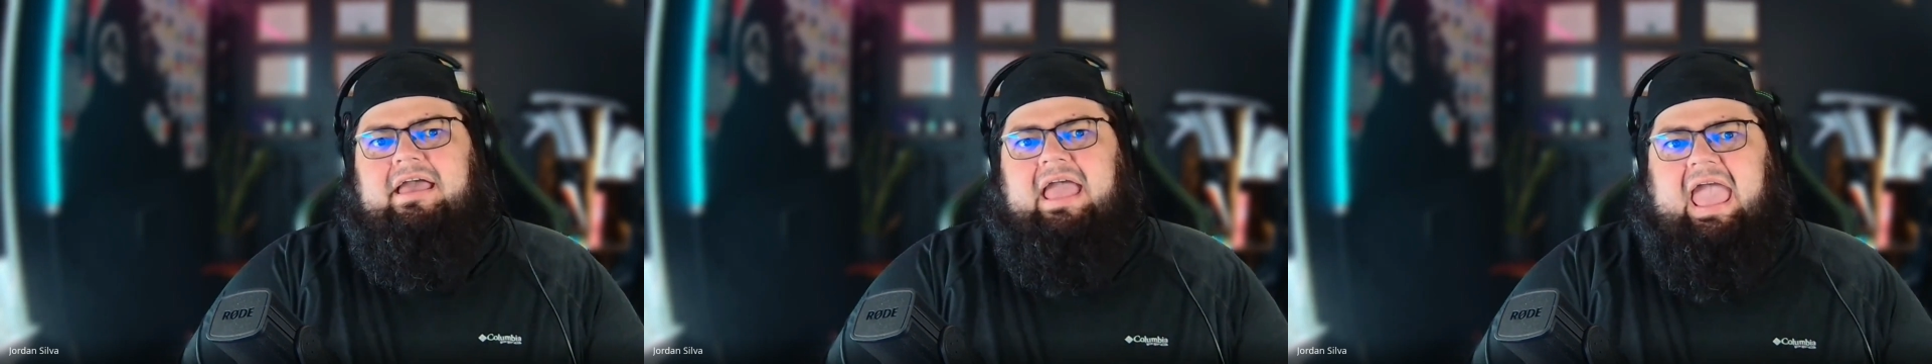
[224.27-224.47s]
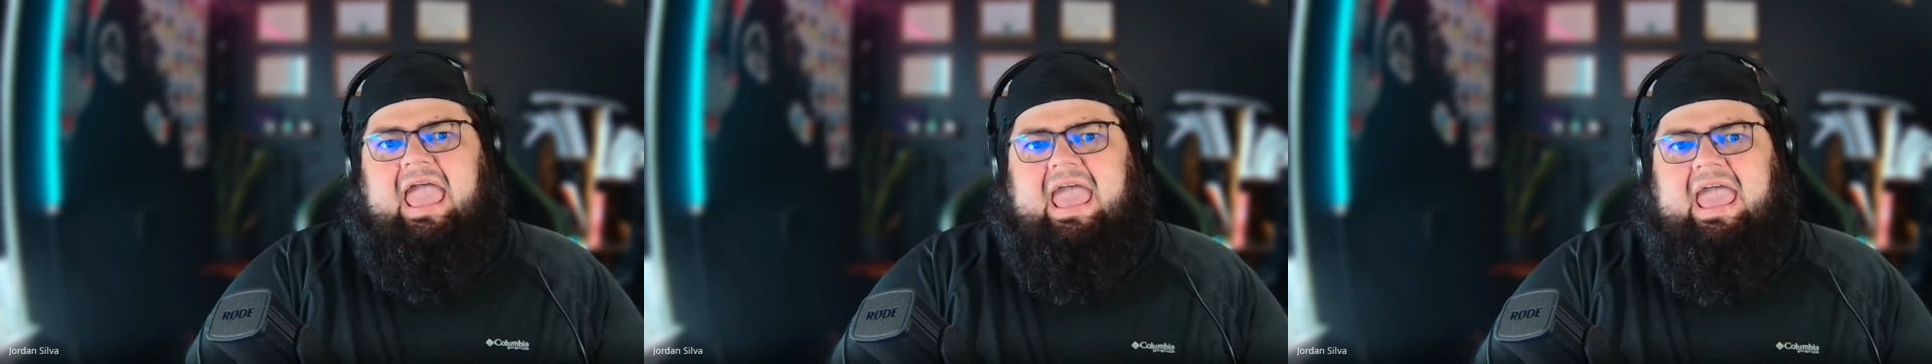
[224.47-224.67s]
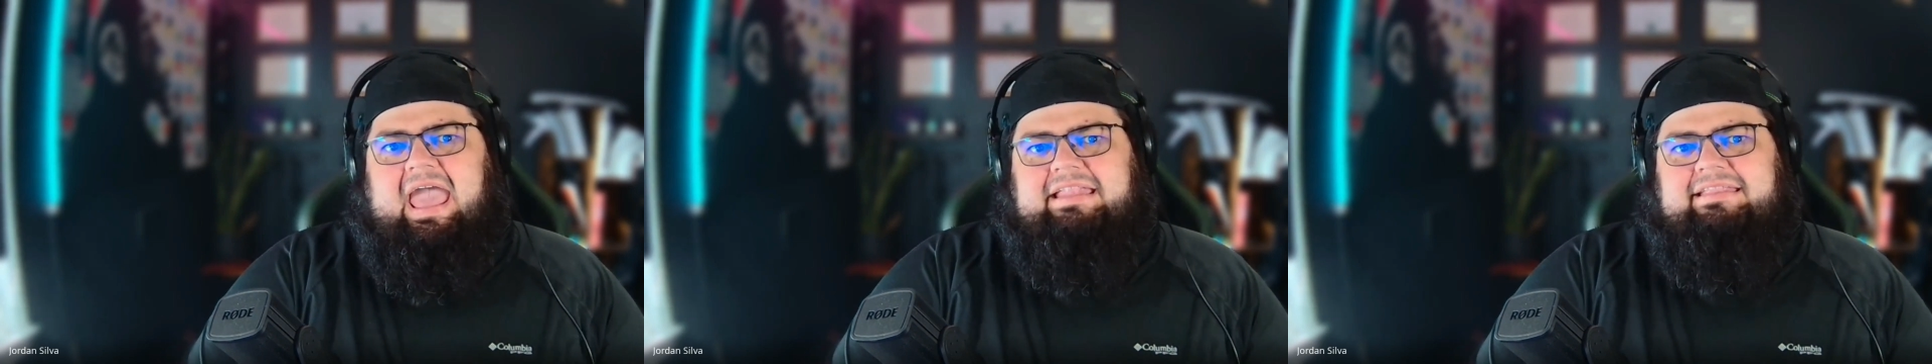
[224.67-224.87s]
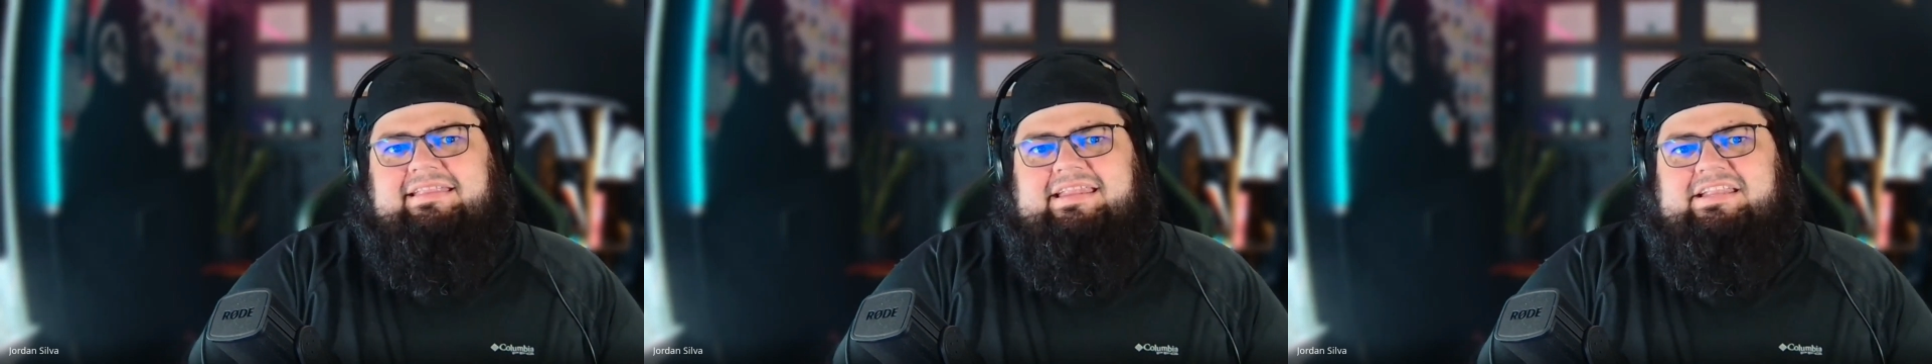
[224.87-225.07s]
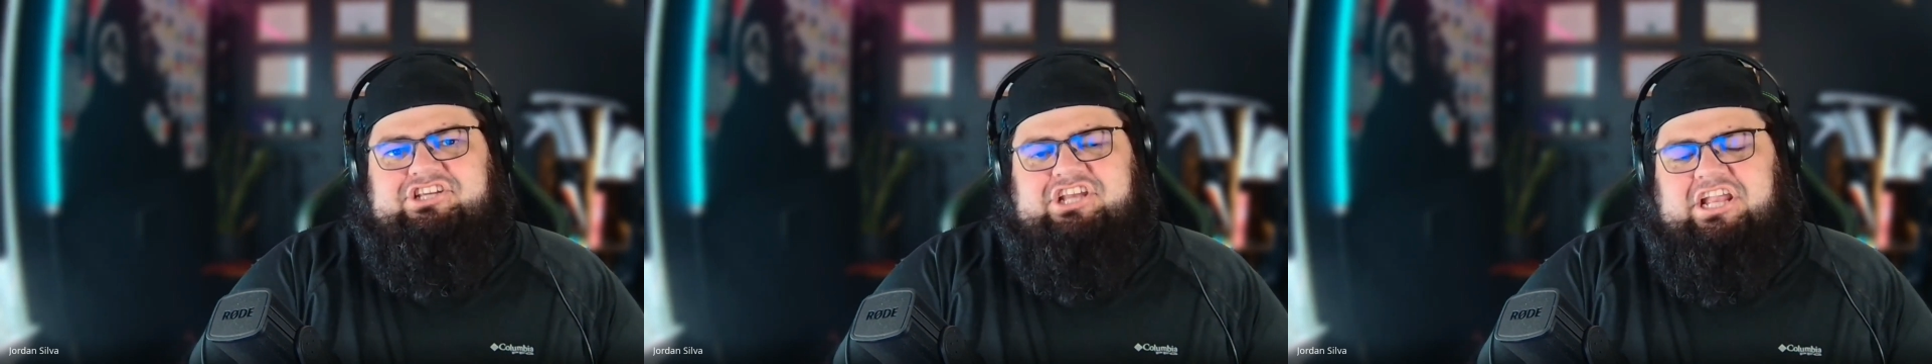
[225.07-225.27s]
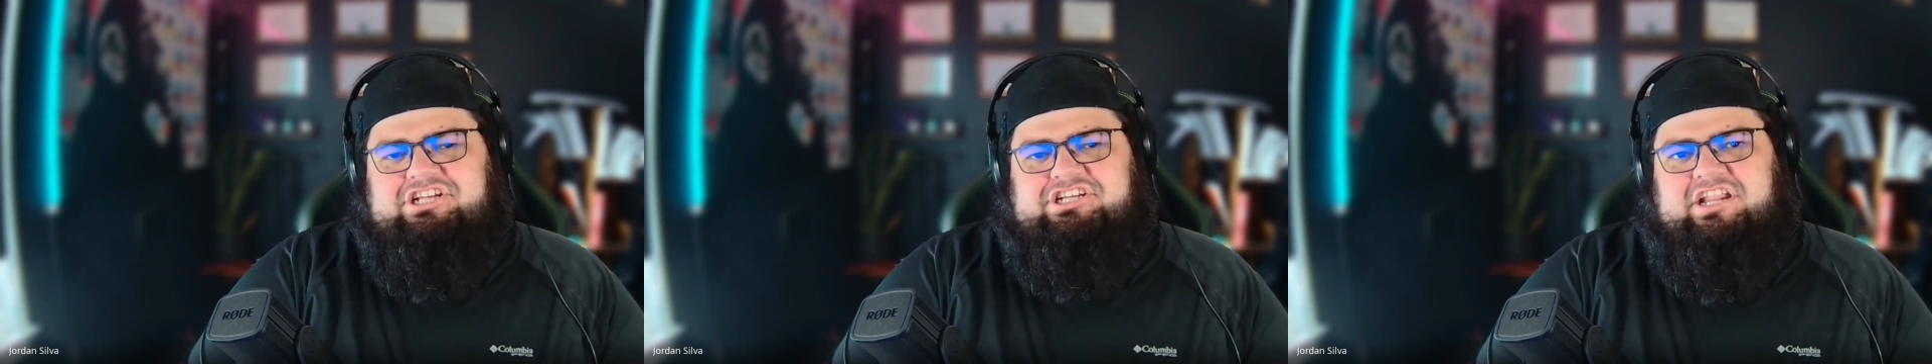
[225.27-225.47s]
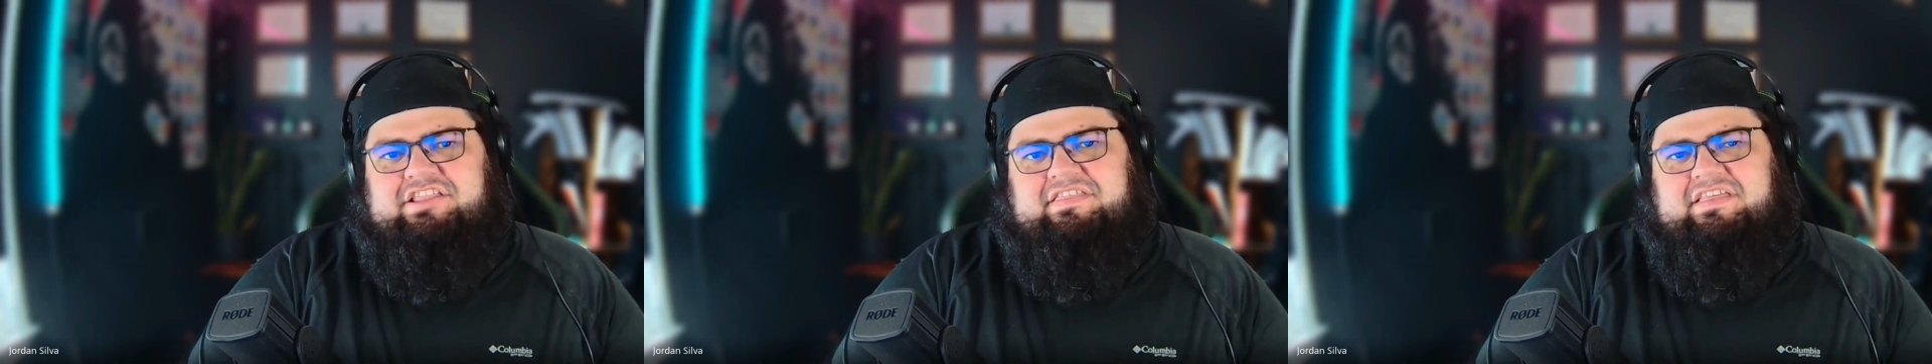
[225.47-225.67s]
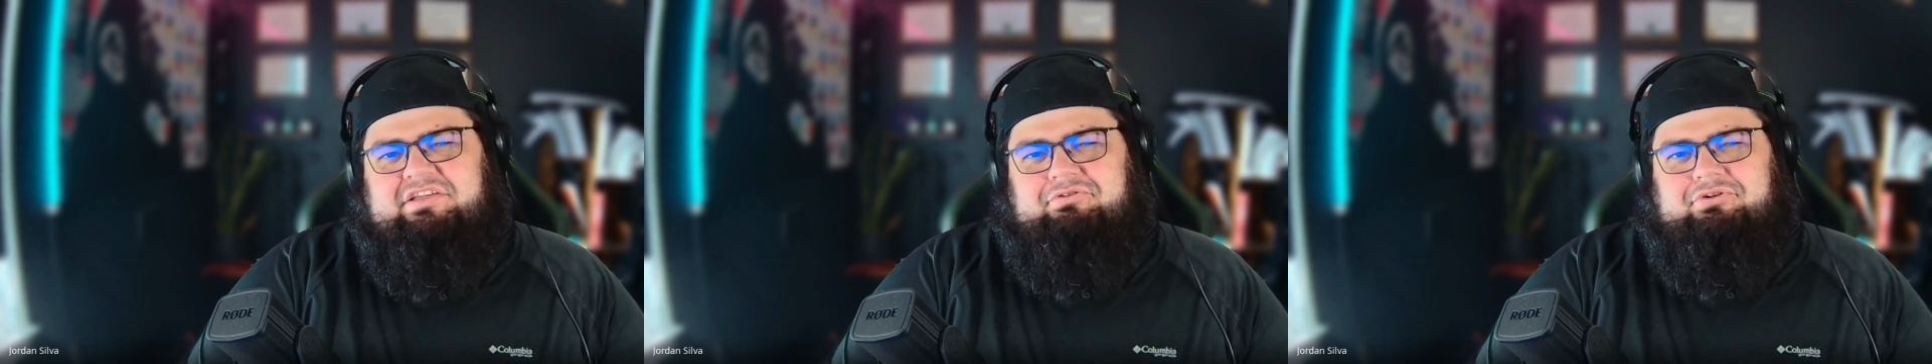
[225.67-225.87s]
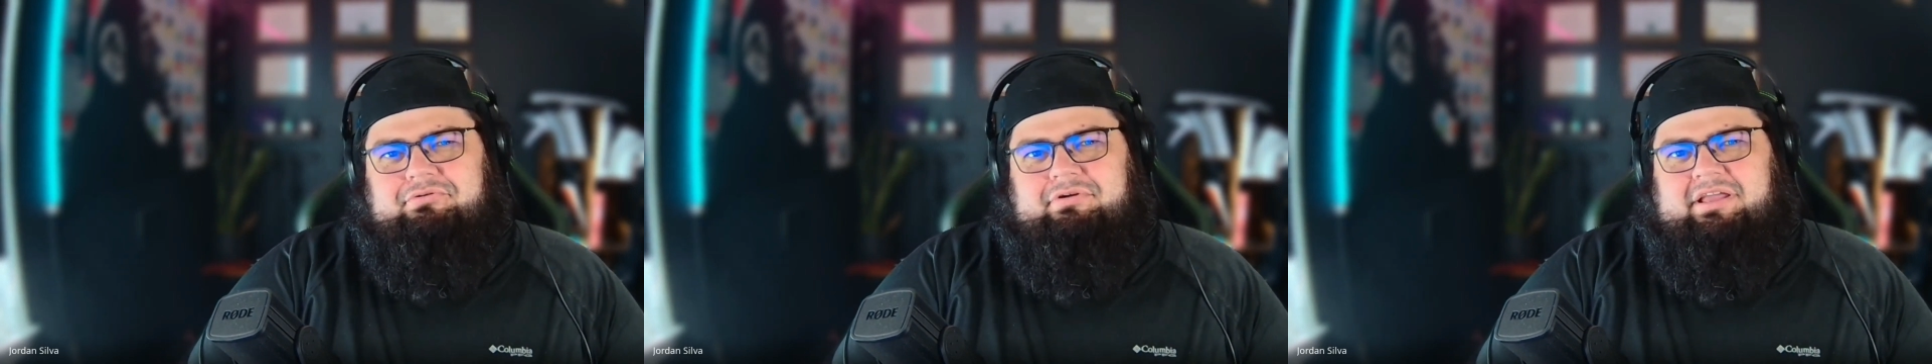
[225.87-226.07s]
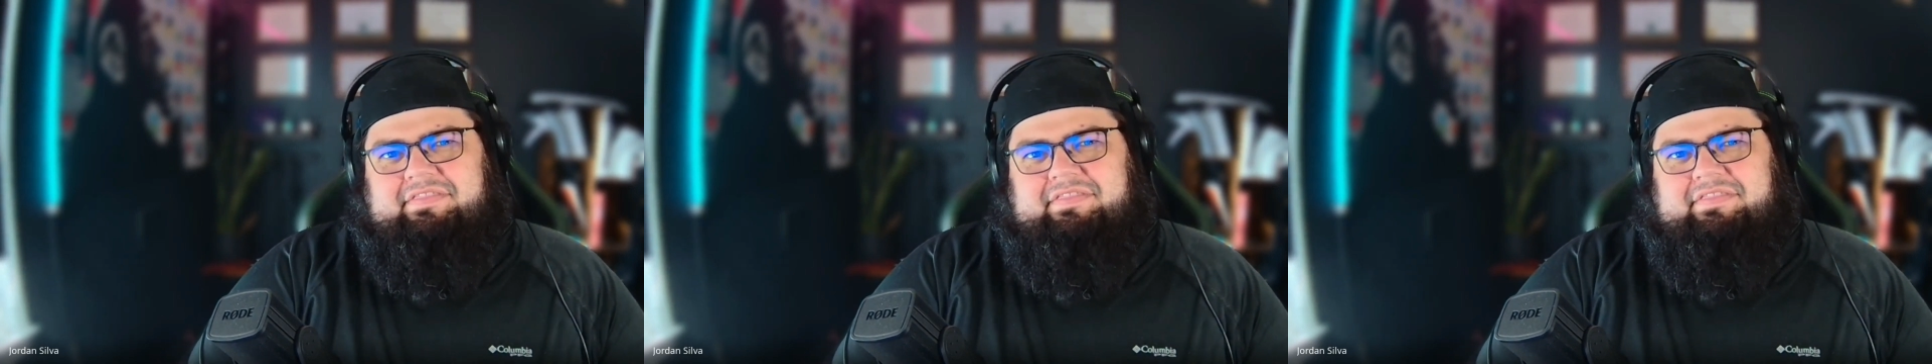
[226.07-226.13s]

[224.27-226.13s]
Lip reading: And did it change anything you were doing?